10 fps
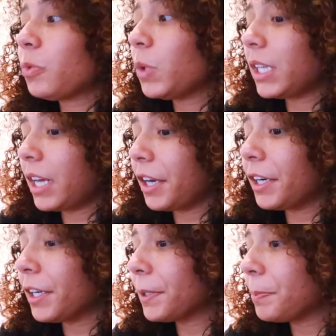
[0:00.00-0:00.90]
with the
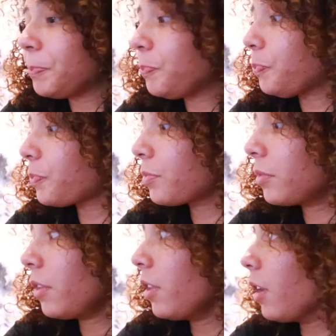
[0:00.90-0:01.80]
carrier.
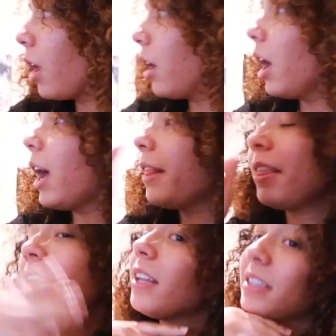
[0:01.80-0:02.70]
I
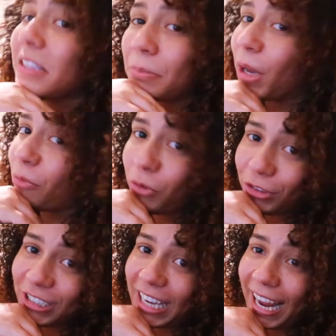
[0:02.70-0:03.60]
think this is my
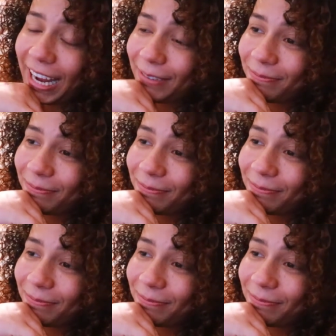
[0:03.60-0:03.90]
first day